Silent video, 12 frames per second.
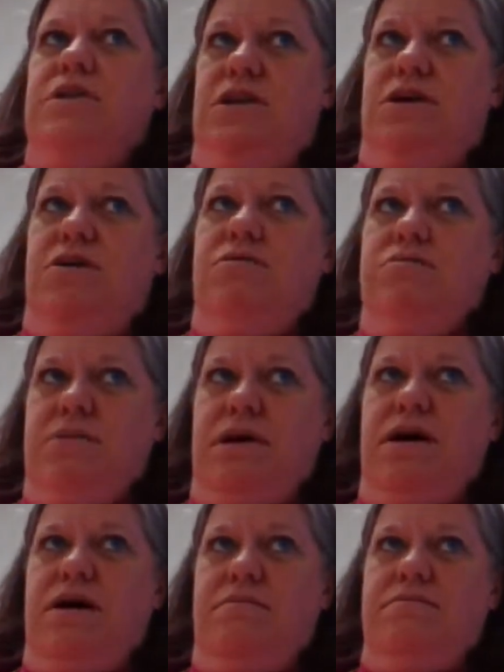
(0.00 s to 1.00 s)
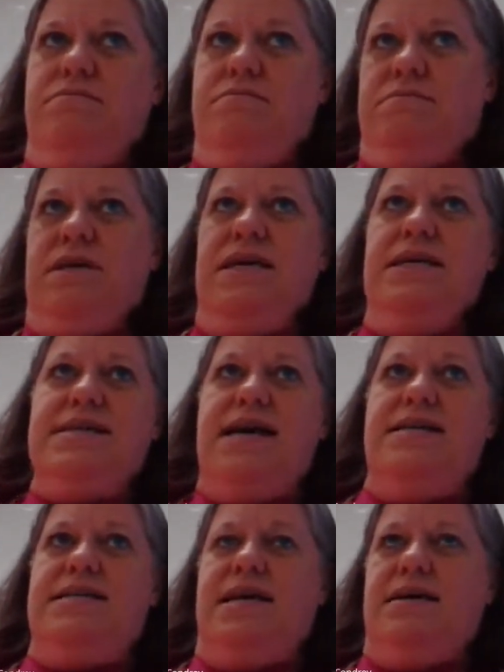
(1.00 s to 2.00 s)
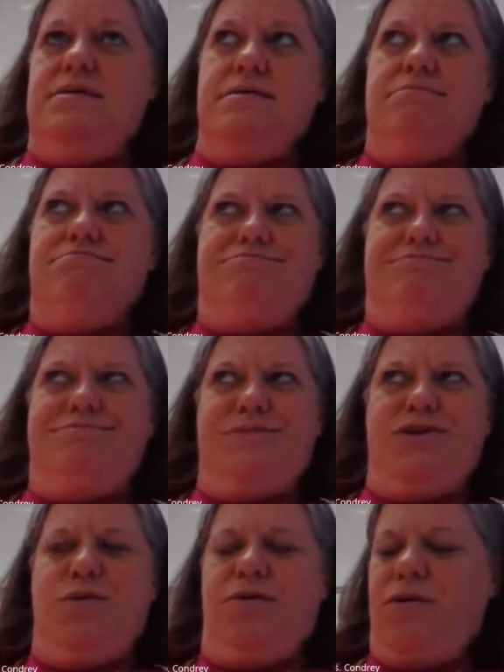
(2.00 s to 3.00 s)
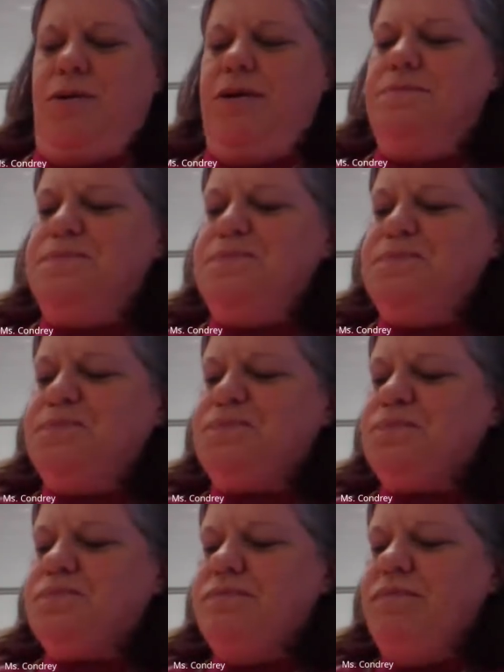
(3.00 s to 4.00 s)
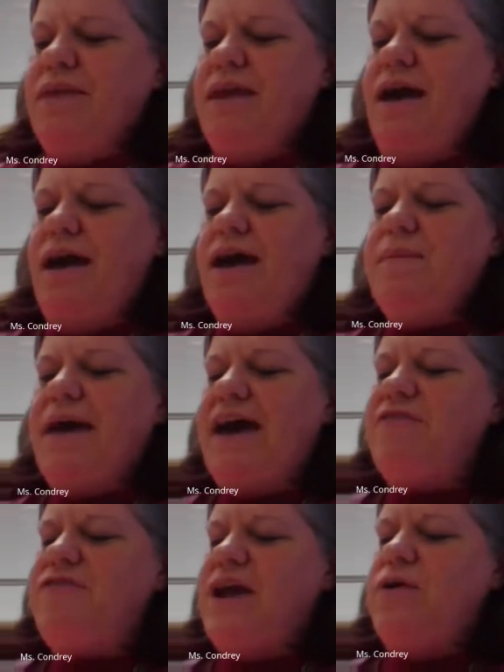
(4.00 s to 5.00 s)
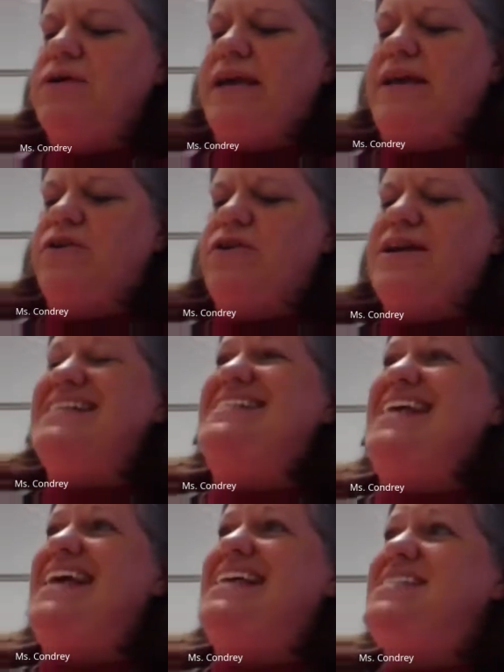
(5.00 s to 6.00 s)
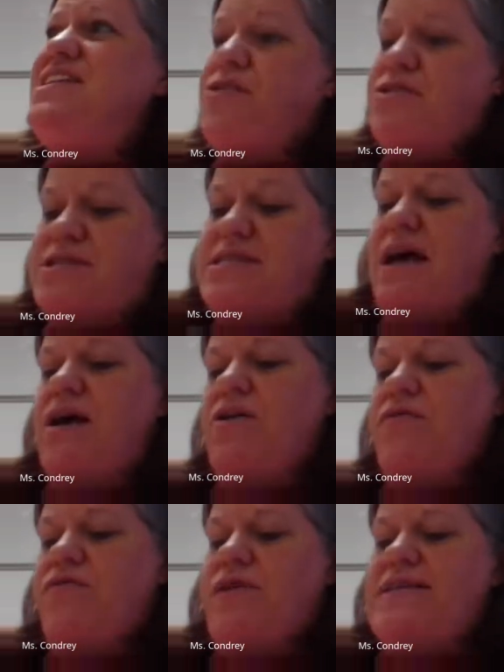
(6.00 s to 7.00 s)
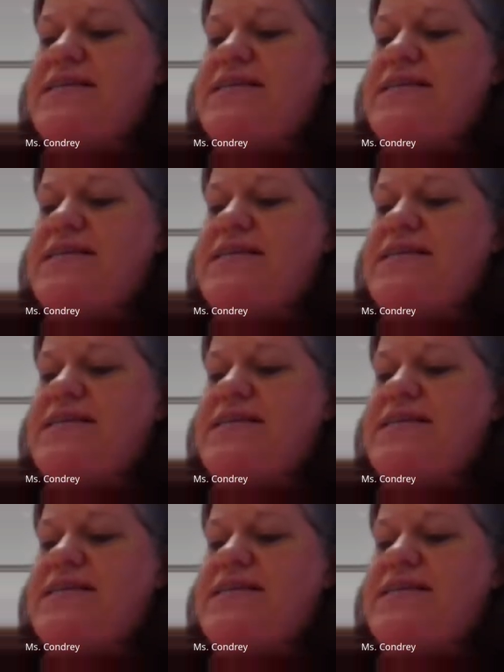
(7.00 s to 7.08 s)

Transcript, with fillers: you know, um, he's got a date, quote unquote. Um, half an hour later, Daisy herself